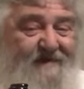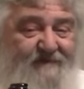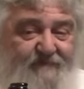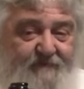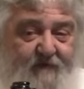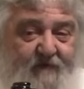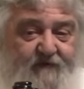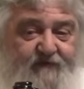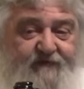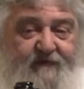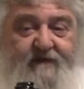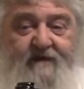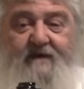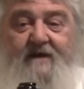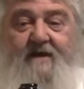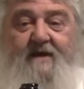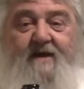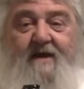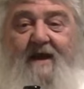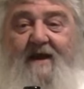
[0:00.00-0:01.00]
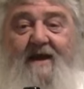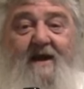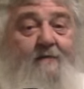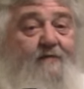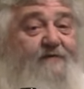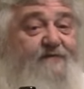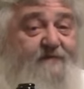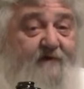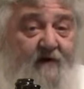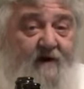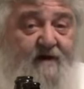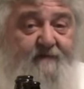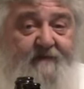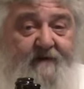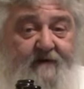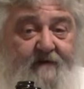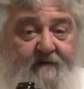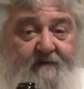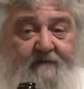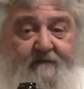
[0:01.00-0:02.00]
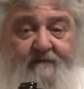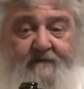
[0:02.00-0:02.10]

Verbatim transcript: as boozy, and it was creamier.